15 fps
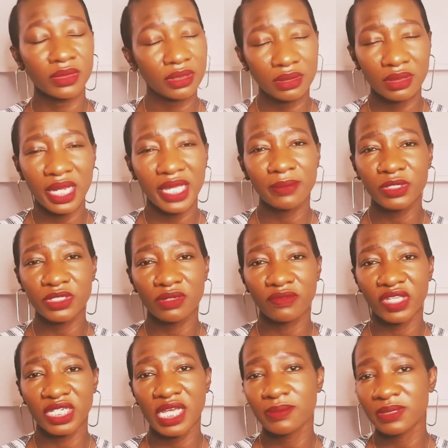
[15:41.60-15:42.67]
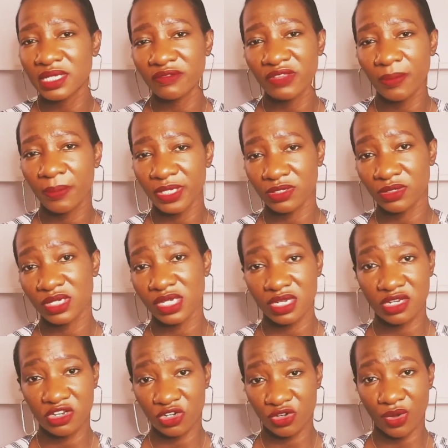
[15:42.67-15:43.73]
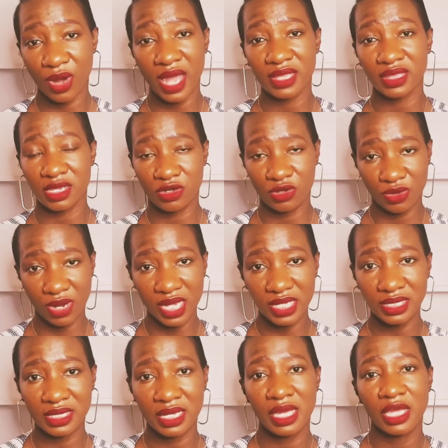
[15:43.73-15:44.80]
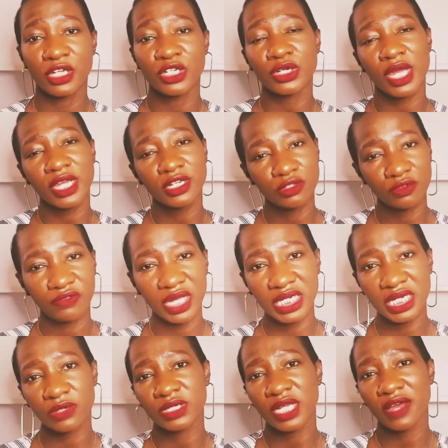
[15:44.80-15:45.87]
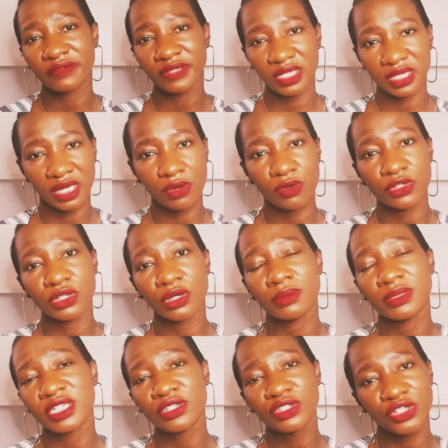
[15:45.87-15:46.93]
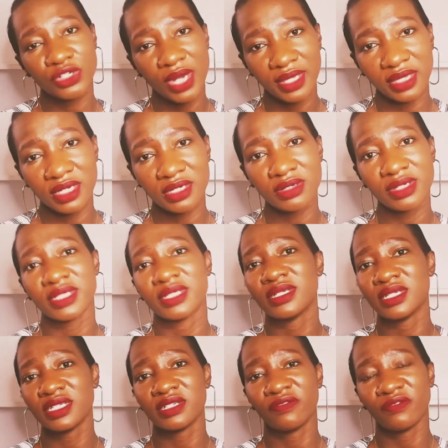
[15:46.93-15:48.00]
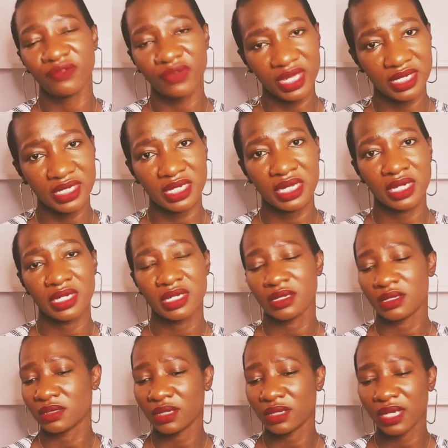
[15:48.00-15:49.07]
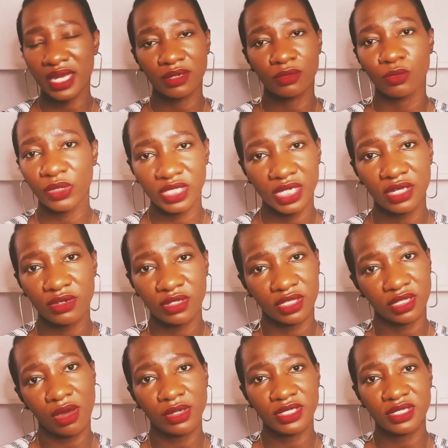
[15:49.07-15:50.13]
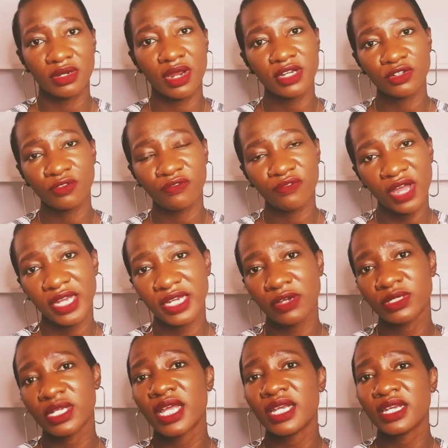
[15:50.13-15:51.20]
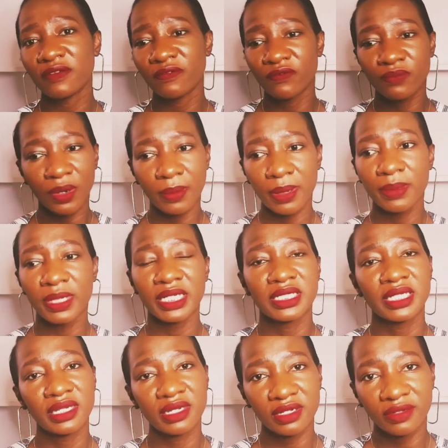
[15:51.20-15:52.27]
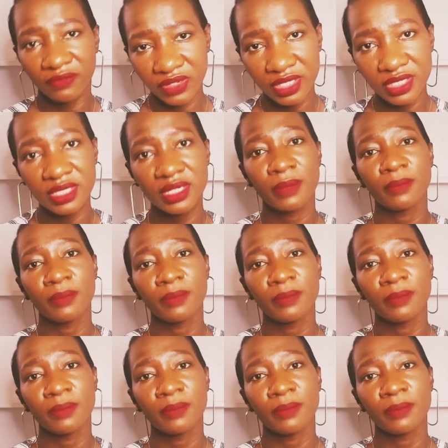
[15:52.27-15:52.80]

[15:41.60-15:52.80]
like most of the times, if the person didn't try the dress, try to find out after they got home, did you try the dress, did it fit, like what are your thoughts? Try to find out, and if probably didn't fit,